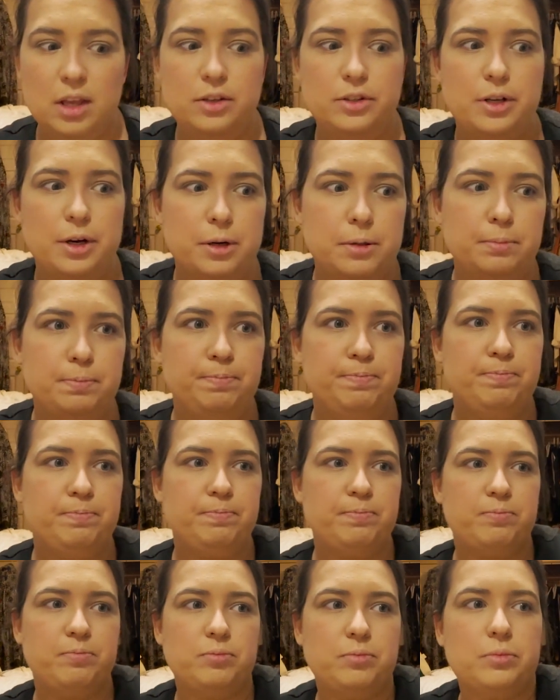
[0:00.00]
so
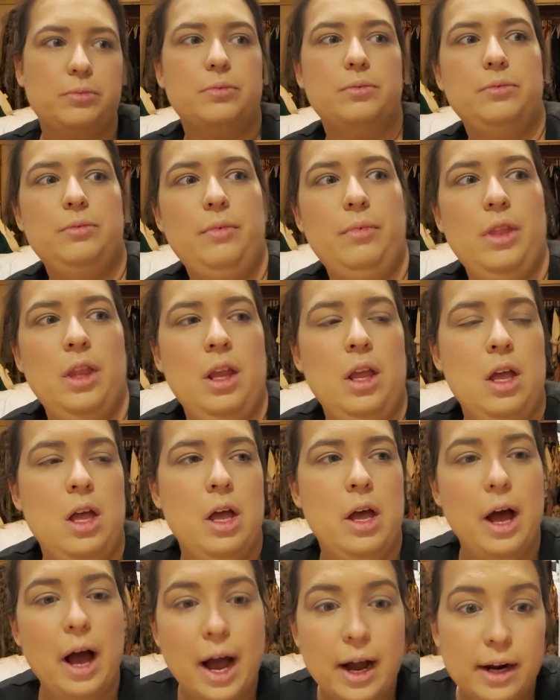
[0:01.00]

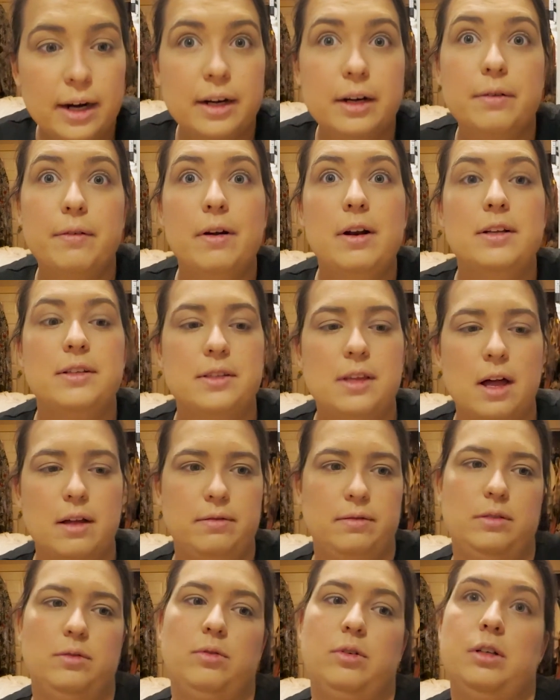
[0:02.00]
I gotta get rid of stuff
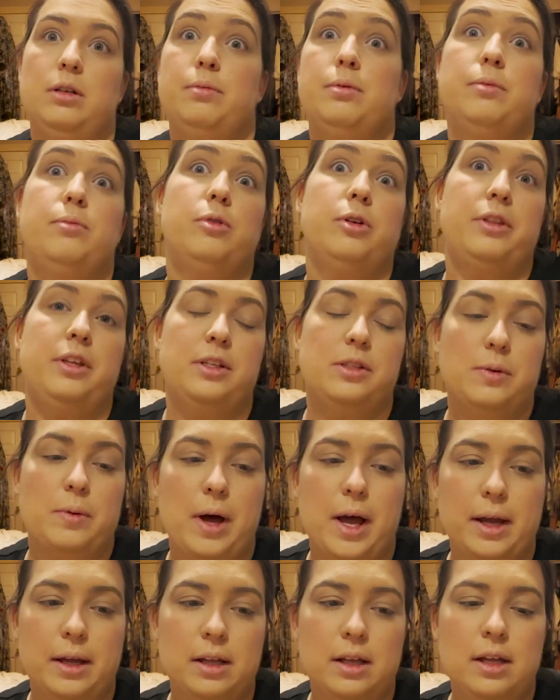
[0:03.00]
in order to put more things away.
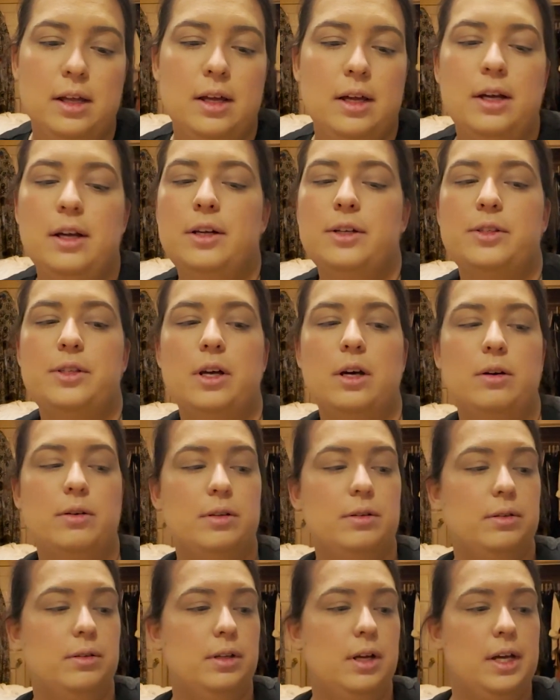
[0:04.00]

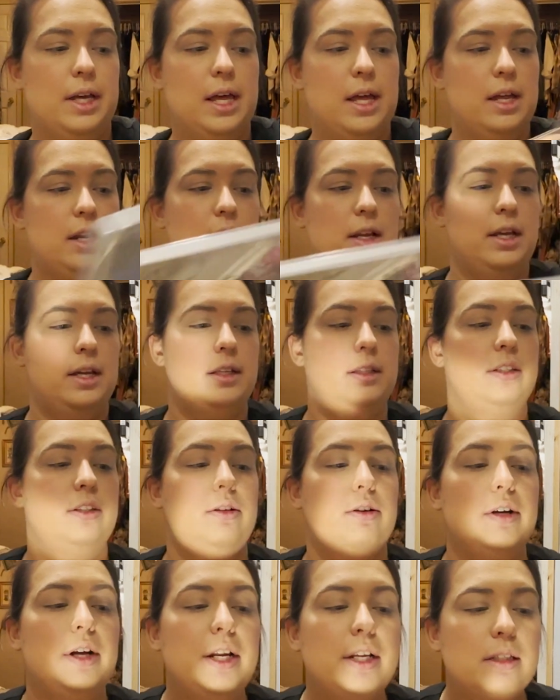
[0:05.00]
So again, it's
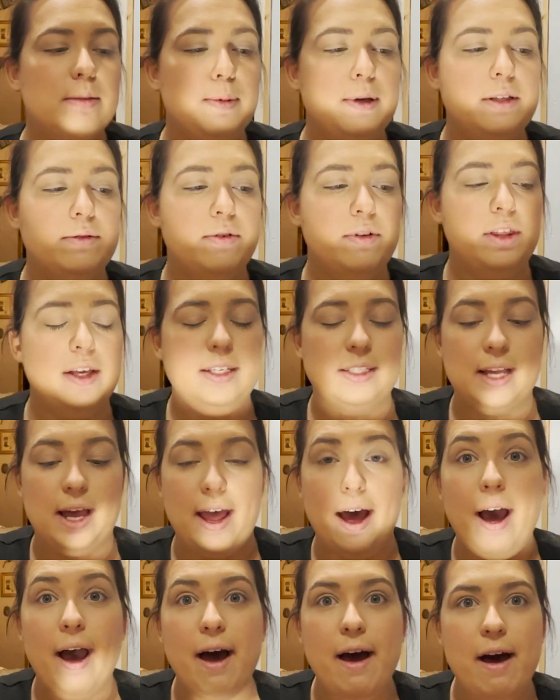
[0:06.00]
creating space for things I
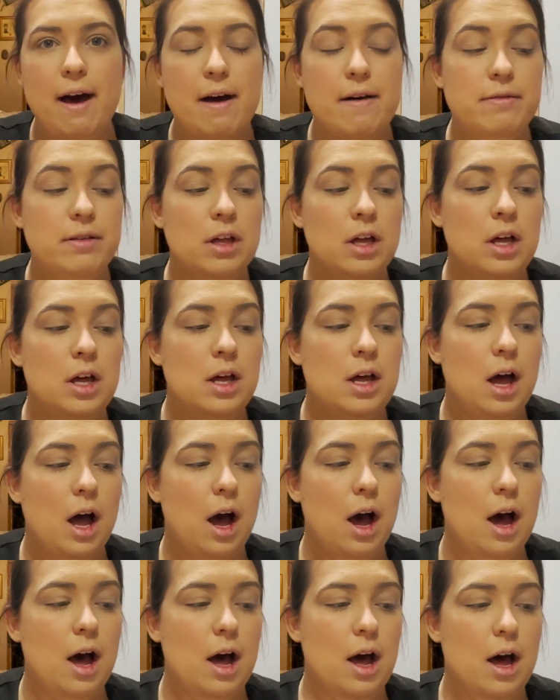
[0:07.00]
have
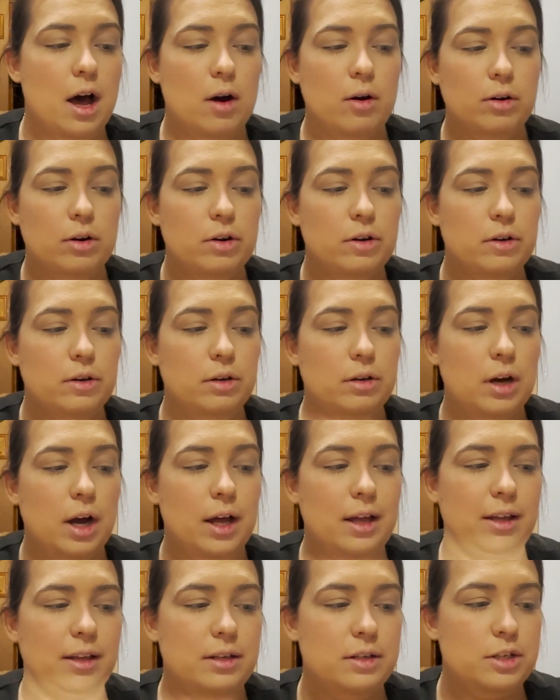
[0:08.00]
uh,
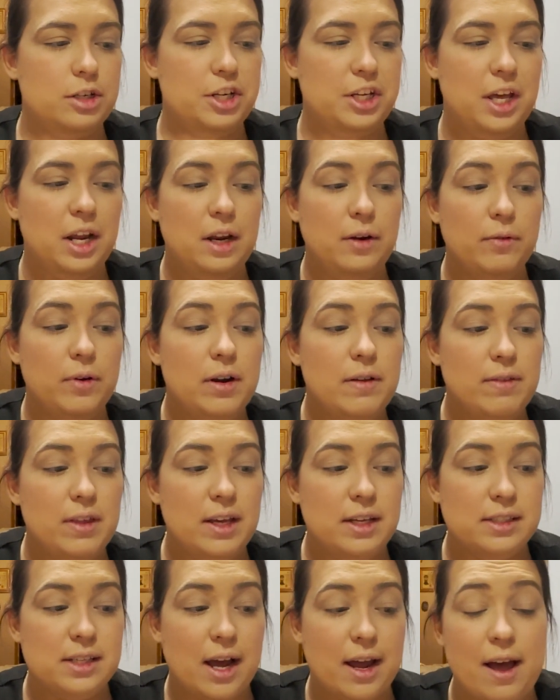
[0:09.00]
and getting rid of
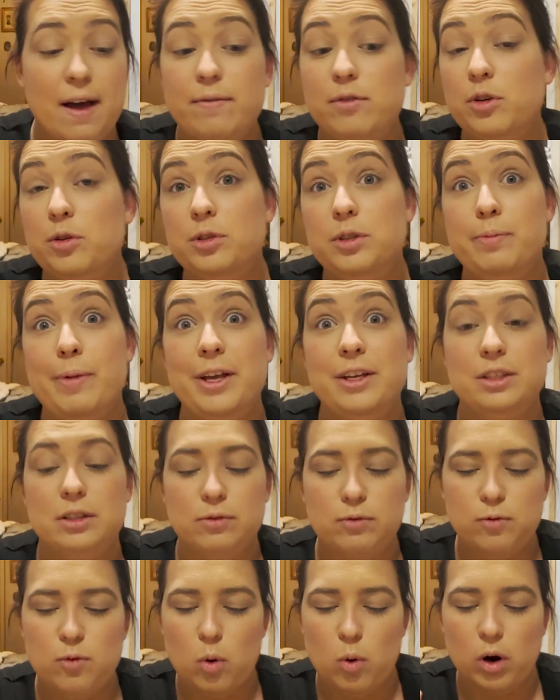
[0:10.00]
things I have no space
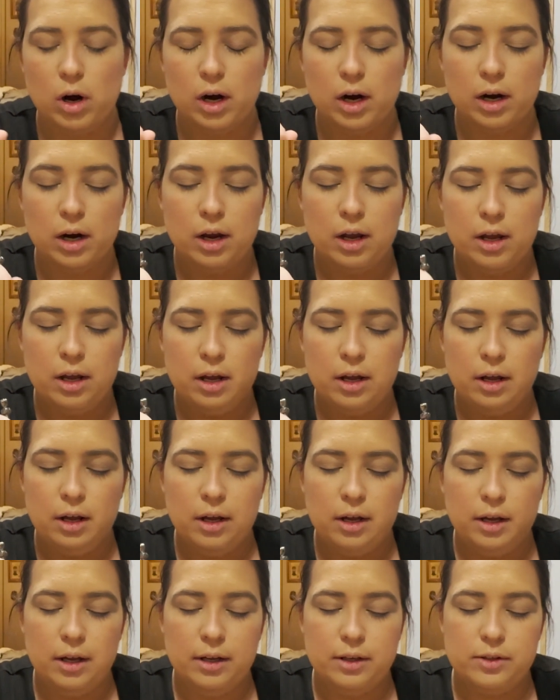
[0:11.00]
for.
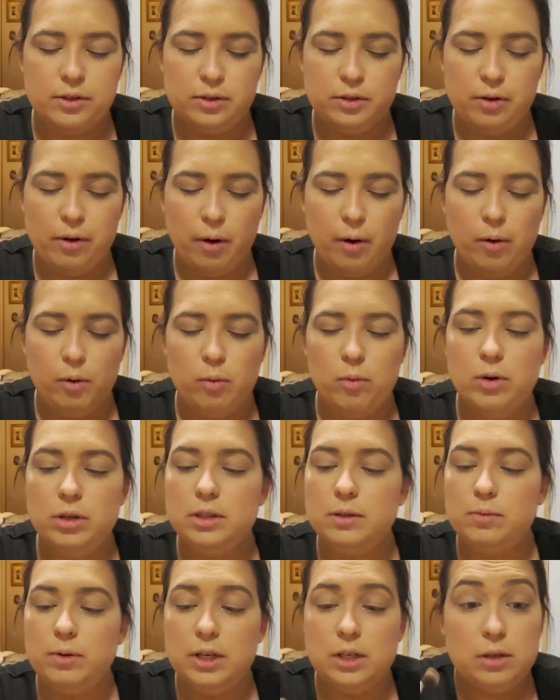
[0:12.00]
So
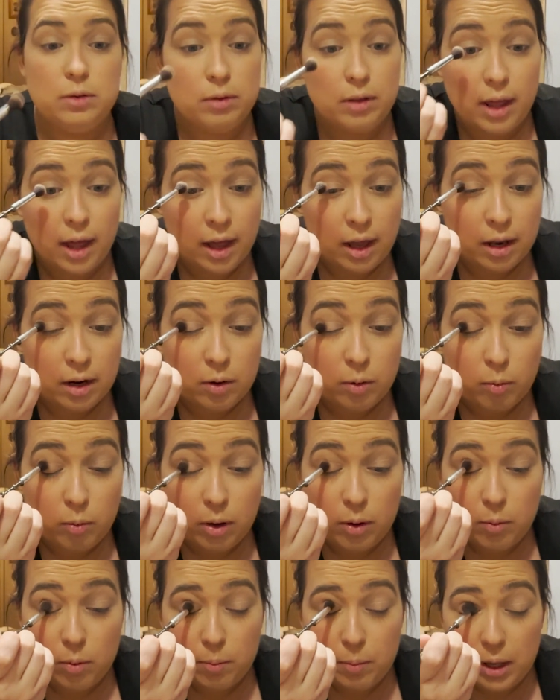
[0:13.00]
once we do that,
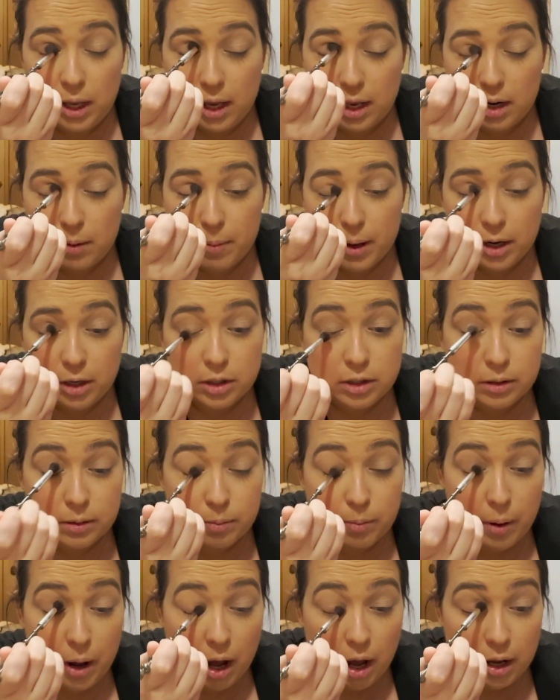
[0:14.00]
we will be in a better
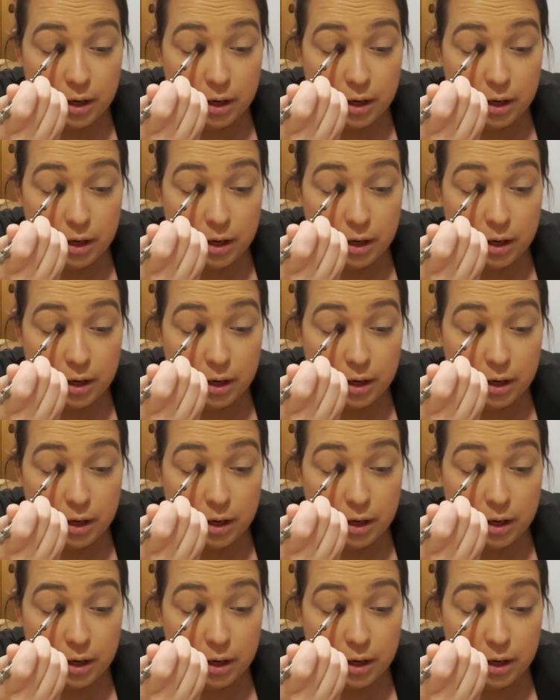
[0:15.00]
spot.